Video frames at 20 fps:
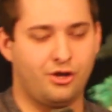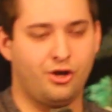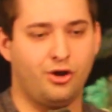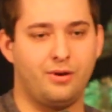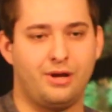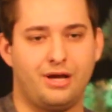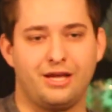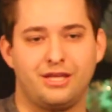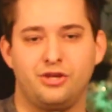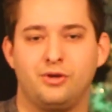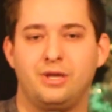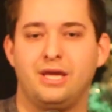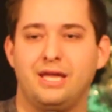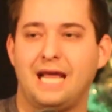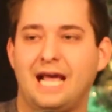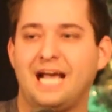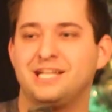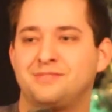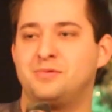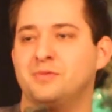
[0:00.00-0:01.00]
You
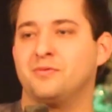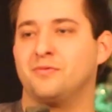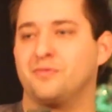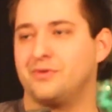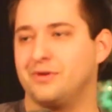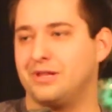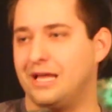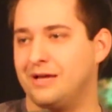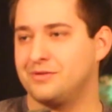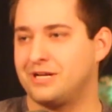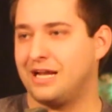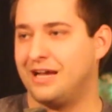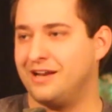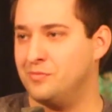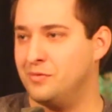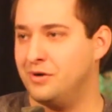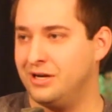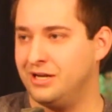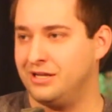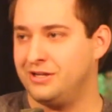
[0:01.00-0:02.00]
can't ask people for that
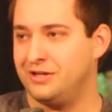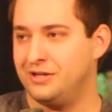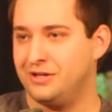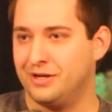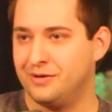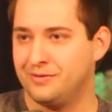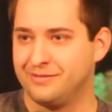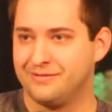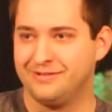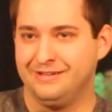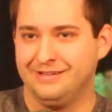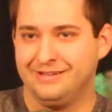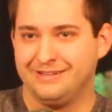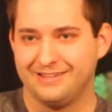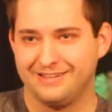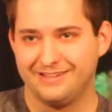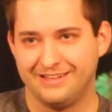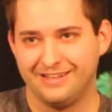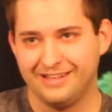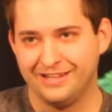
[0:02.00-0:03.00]
kind of money,
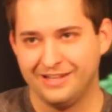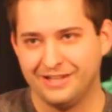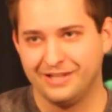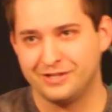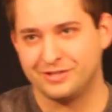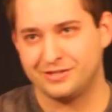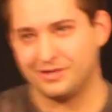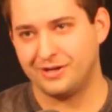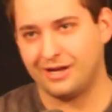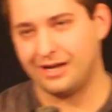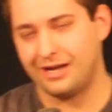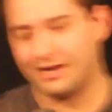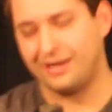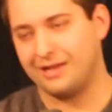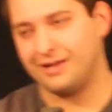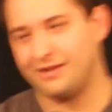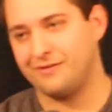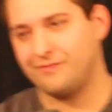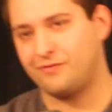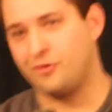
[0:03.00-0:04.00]
So
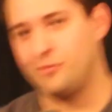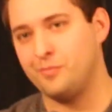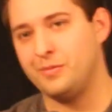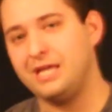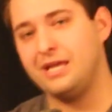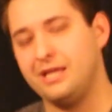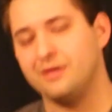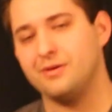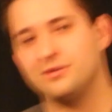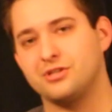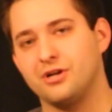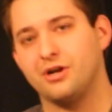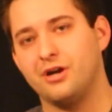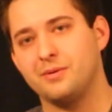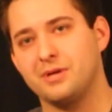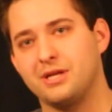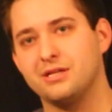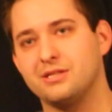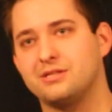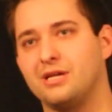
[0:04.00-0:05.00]
for me, it was
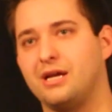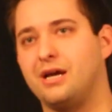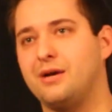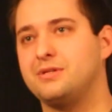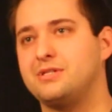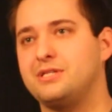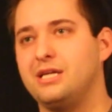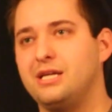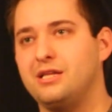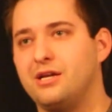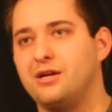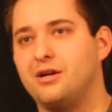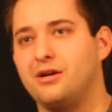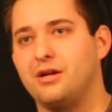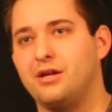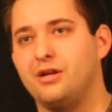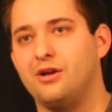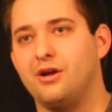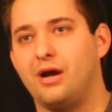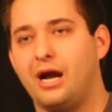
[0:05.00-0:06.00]
hard because I was sitting
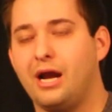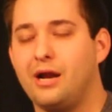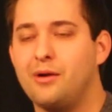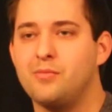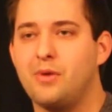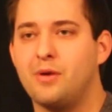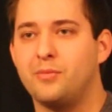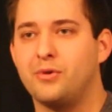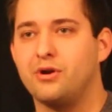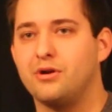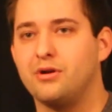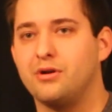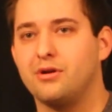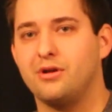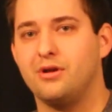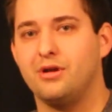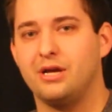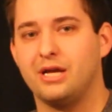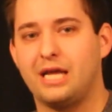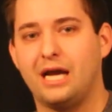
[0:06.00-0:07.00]
there, I remember
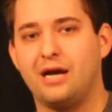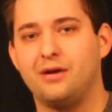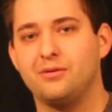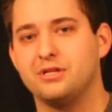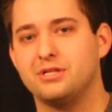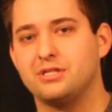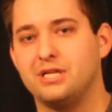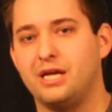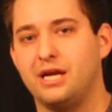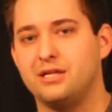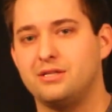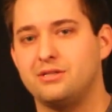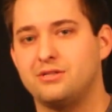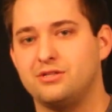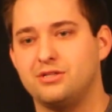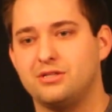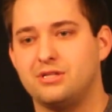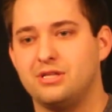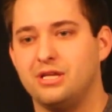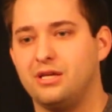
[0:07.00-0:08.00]
countless nights
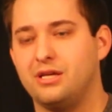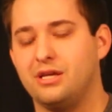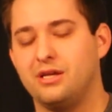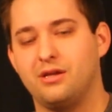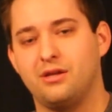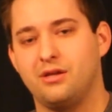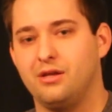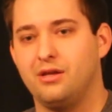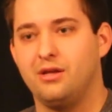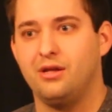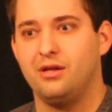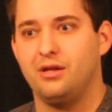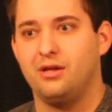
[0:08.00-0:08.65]
just thinking,